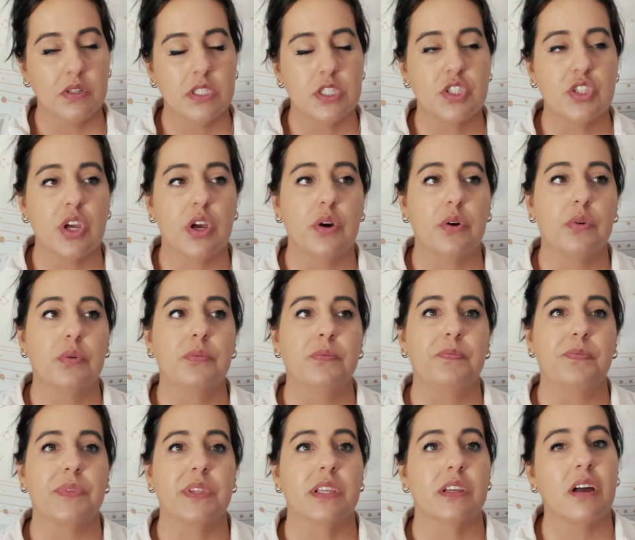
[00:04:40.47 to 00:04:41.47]
So
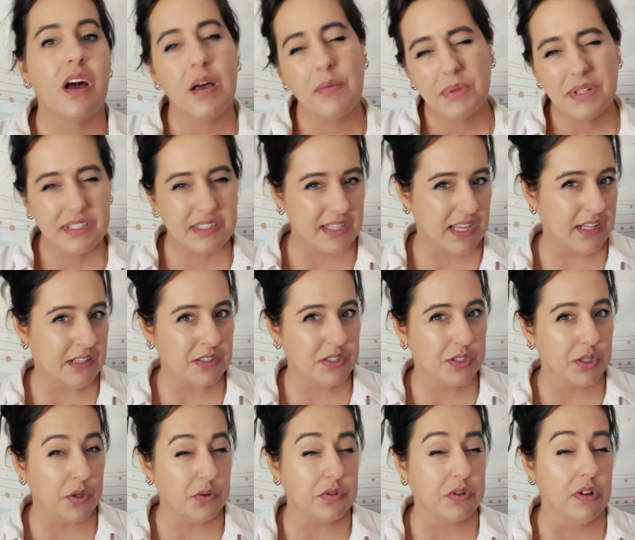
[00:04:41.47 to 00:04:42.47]
common sense
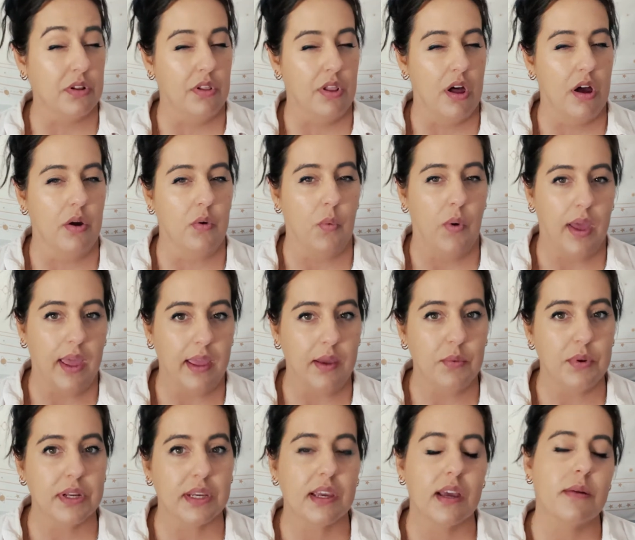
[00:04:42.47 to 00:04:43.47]
goes a long way
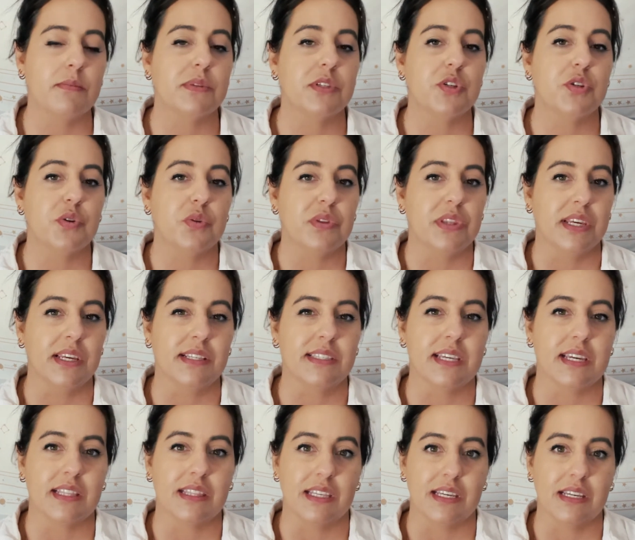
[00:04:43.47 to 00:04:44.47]
when it comes to things
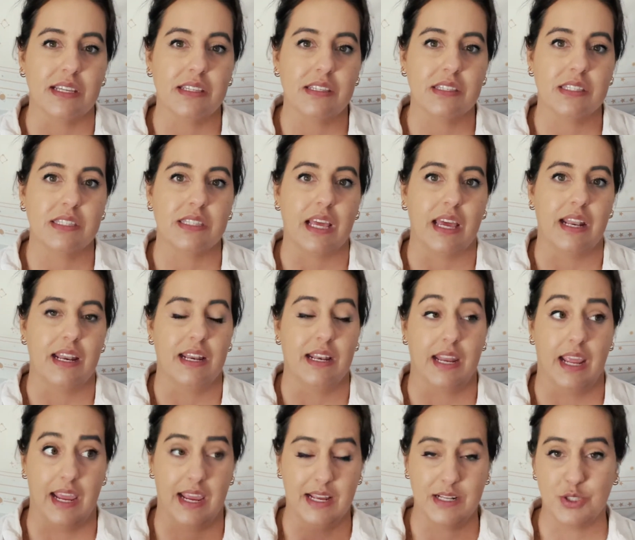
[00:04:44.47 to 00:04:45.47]
like this that
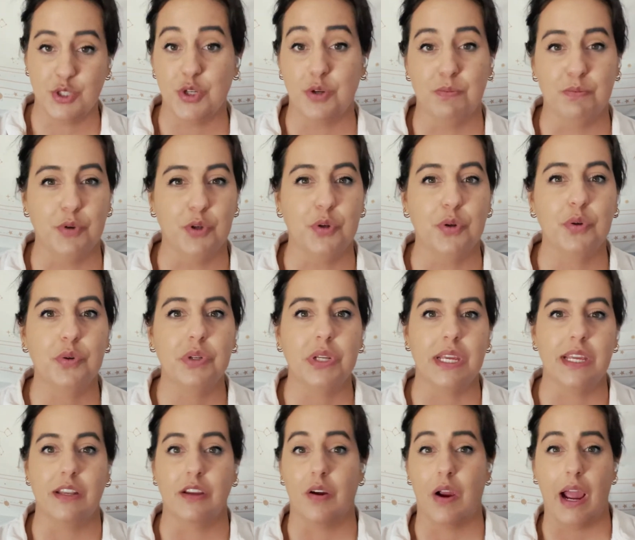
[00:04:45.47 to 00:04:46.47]
enhance your mood
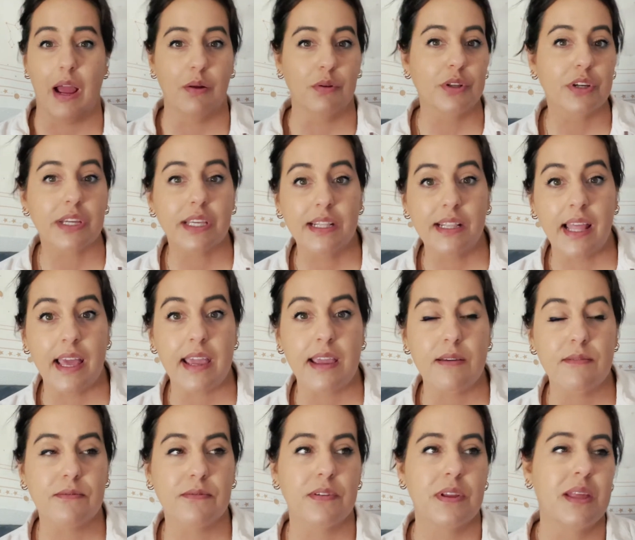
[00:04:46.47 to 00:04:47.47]
and your outlook in
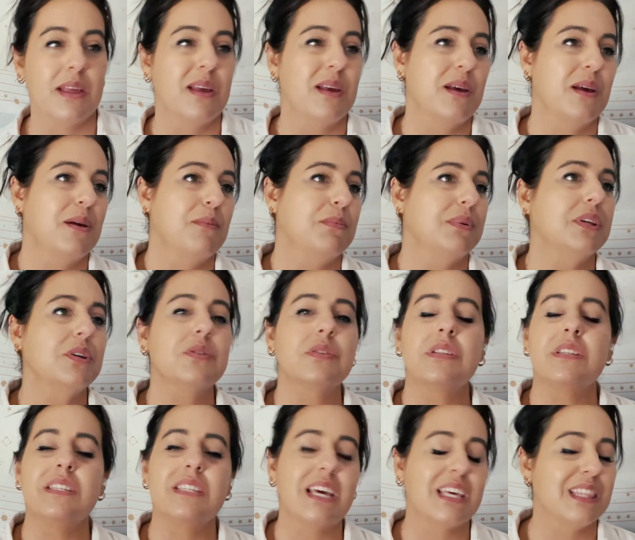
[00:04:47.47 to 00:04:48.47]
life. But there's
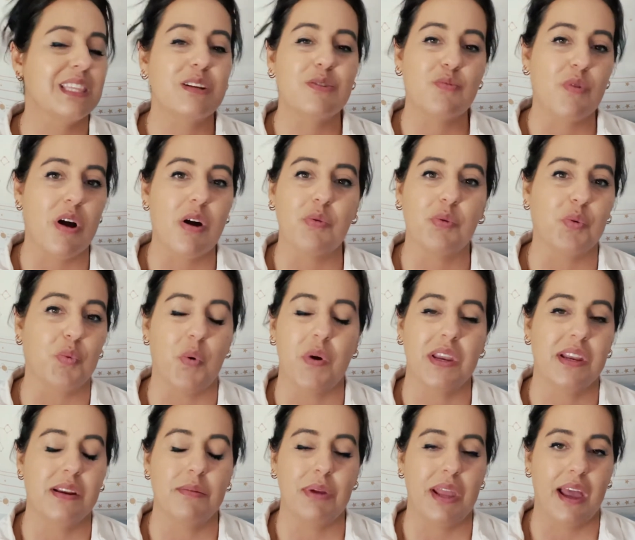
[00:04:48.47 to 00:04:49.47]
nothing wrong with
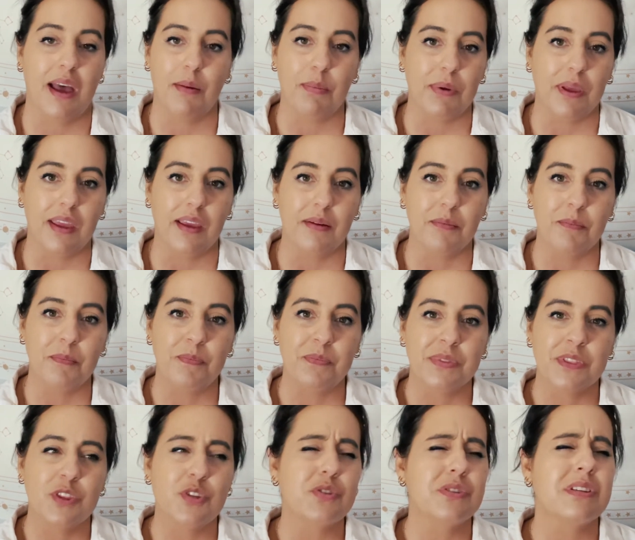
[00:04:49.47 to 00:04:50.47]
wanting to be happy.
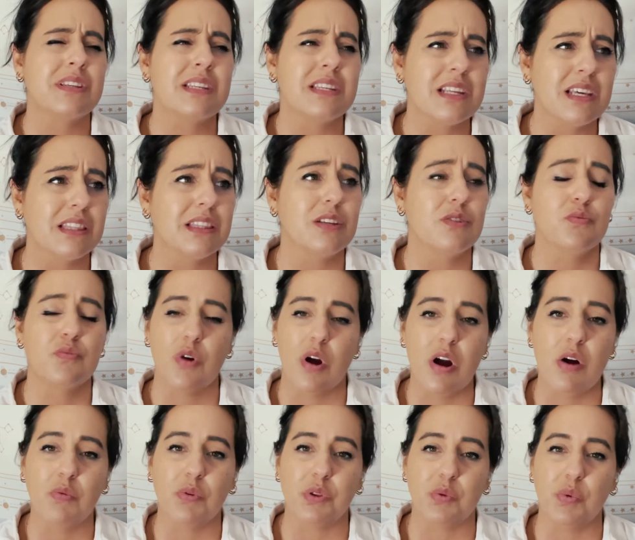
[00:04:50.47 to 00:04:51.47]
There's nothing
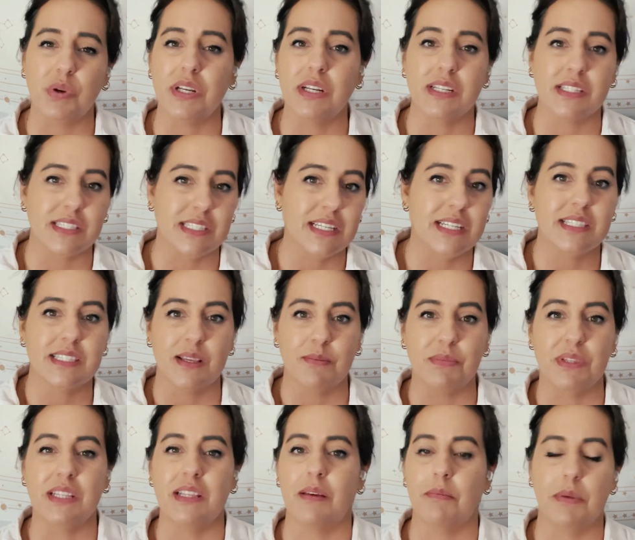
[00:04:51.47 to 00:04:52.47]
wrong with wanting to seek
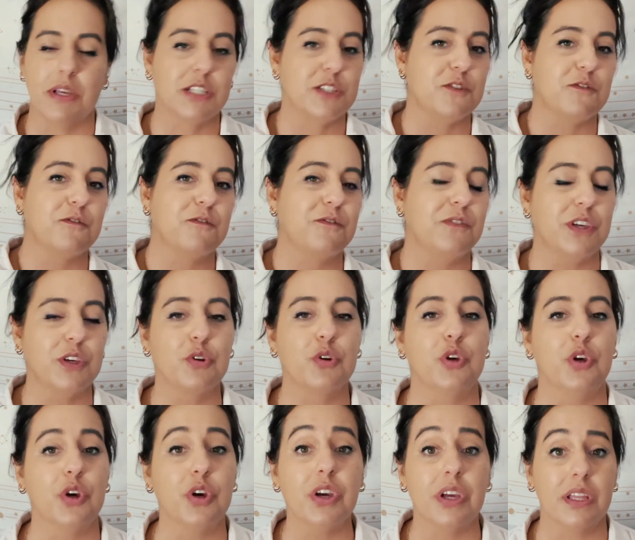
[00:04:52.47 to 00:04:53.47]
something that makes you feel
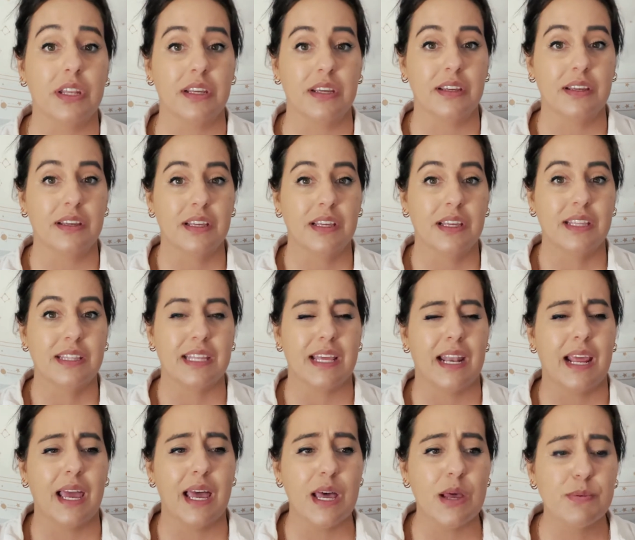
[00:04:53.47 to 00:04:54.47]
good, that
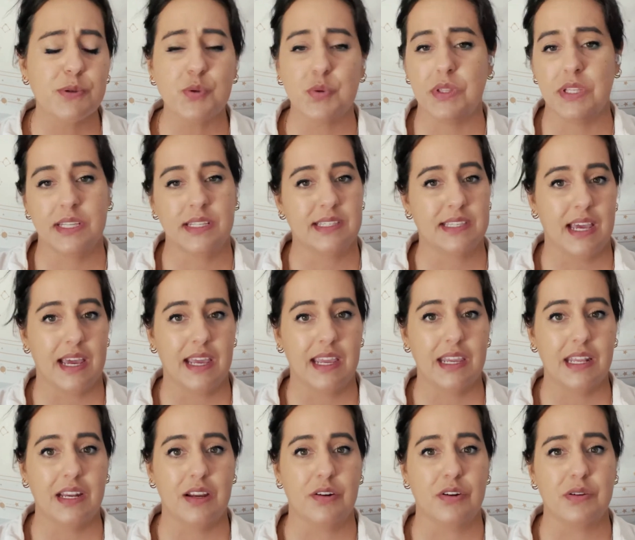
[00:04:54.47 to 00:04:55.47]
helps with
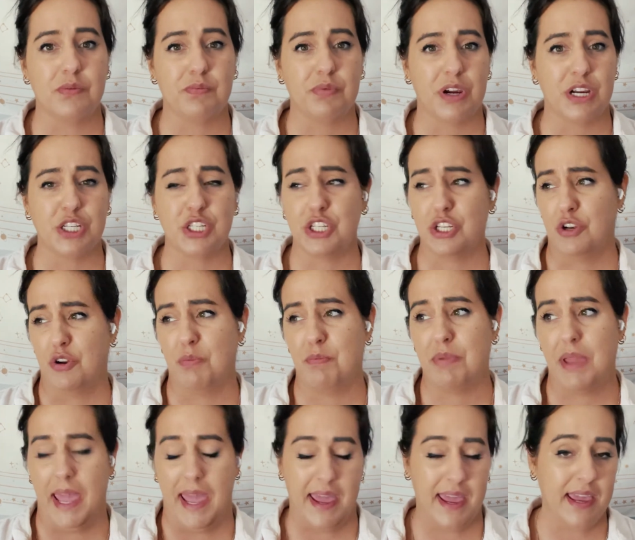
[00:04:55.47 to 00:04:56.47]
anxiety or depression or
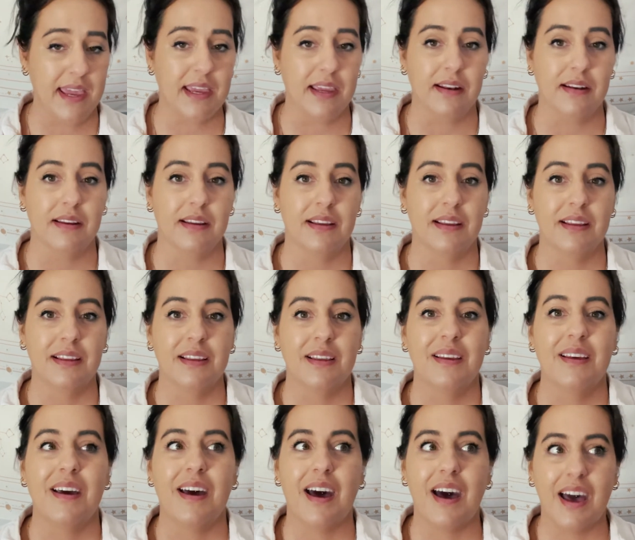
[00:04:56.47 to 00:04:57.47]
pain.
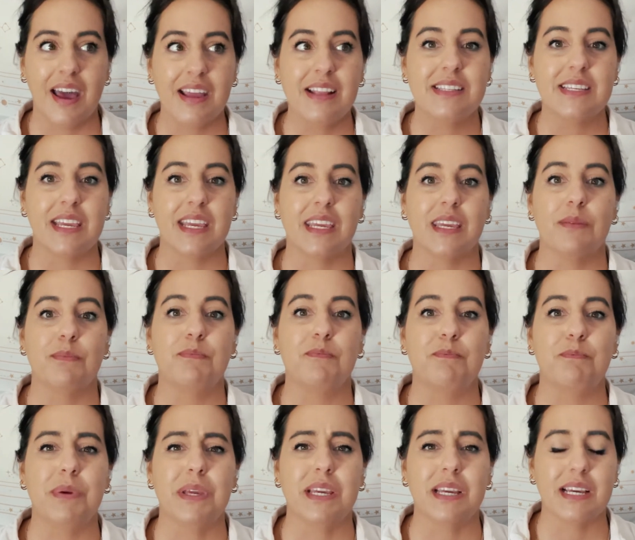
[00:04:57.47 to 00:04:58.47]
I take it
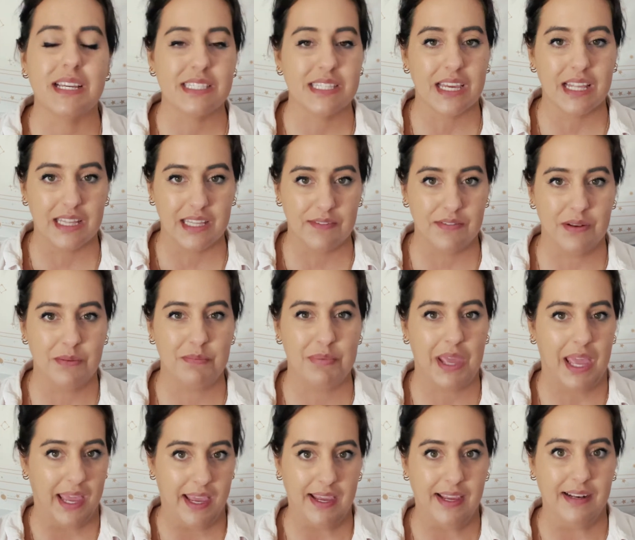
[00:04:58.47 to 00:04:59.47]
because I live in
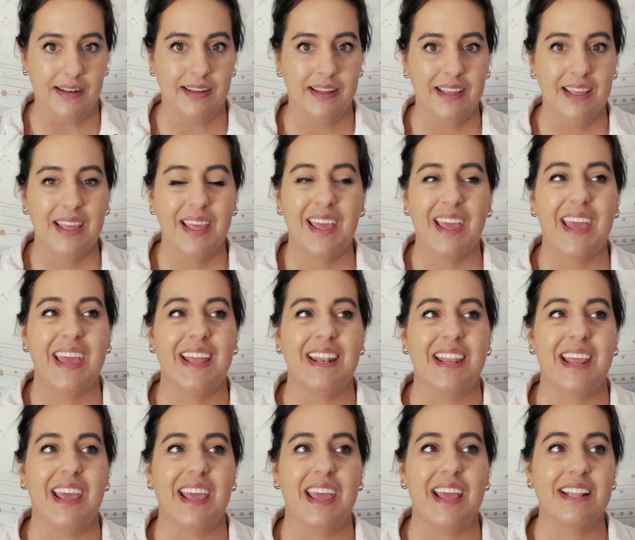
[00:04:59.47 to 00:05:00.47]
pain,
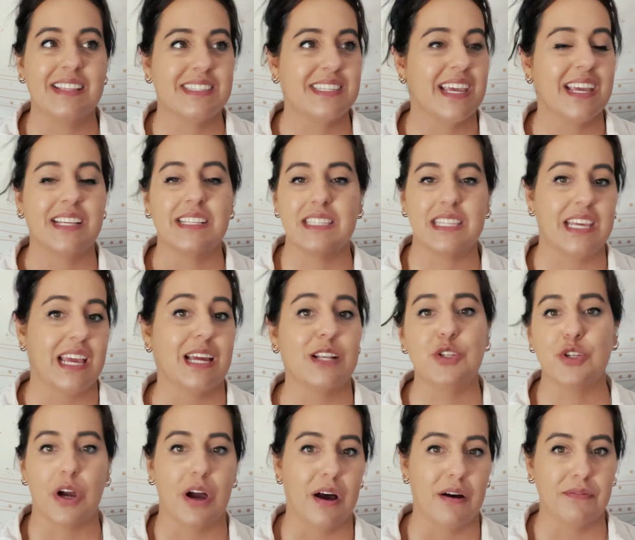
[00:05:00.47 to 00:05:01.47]
and it takes the edge
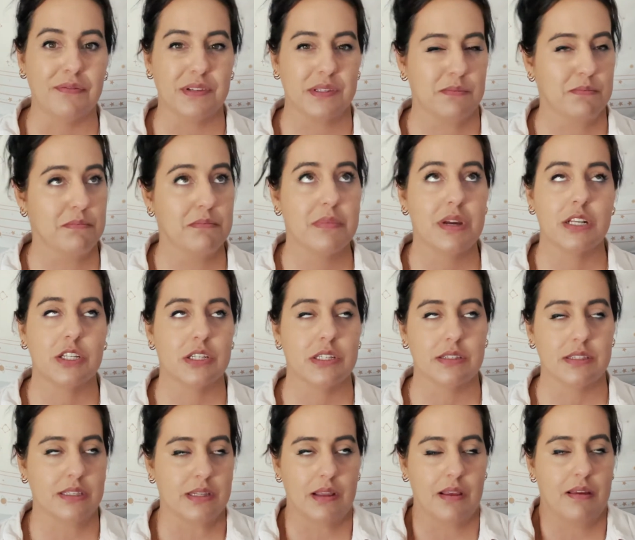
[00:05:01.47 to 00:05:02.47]
off as much
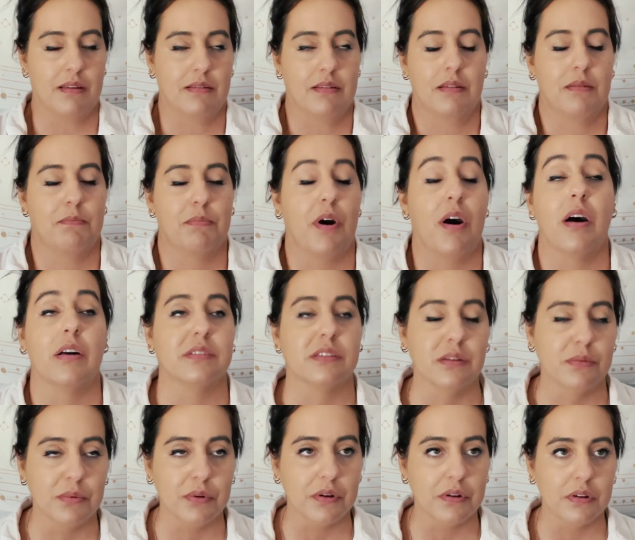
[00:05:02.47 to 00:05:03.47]
as
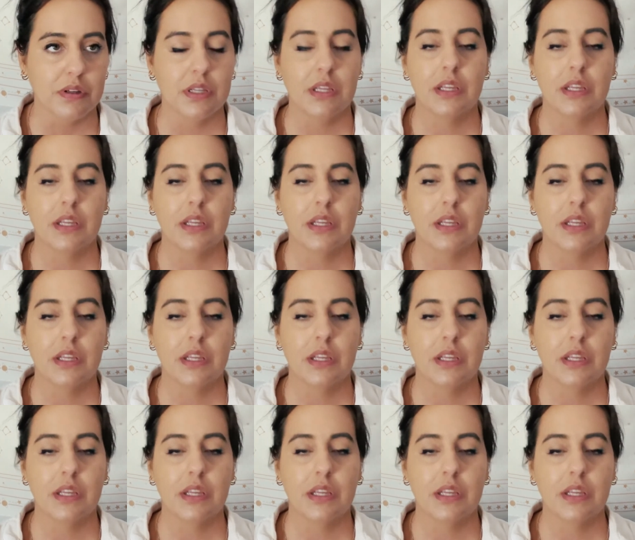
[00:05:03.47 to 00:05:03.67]
possible.